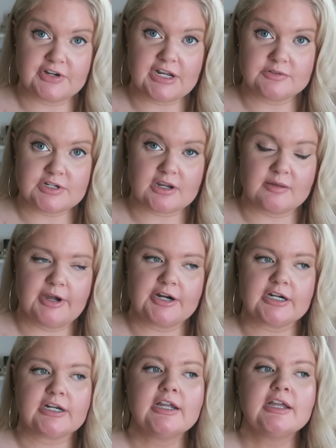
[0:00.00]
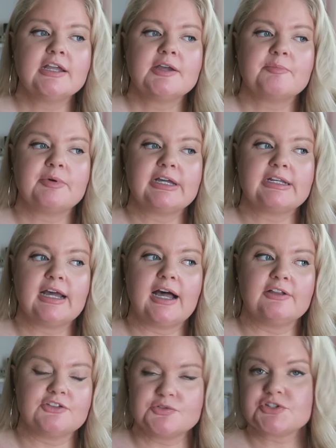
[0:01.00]
video talking about her, but
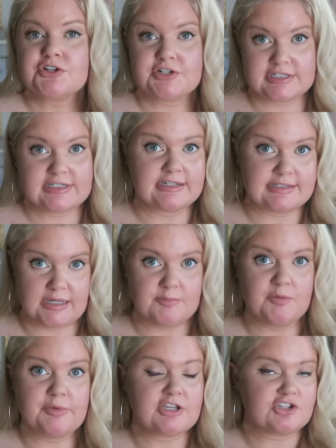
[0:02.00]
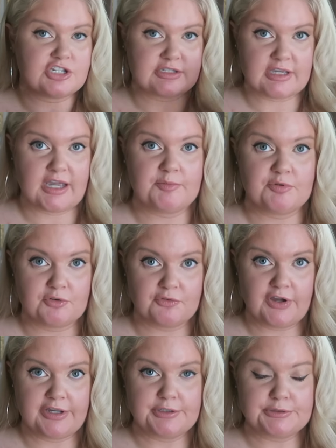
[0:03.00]
I'll use her as an example because she's a high
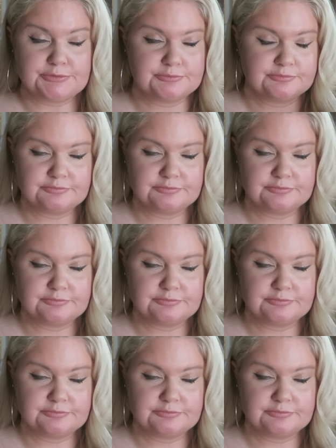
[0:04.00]
profile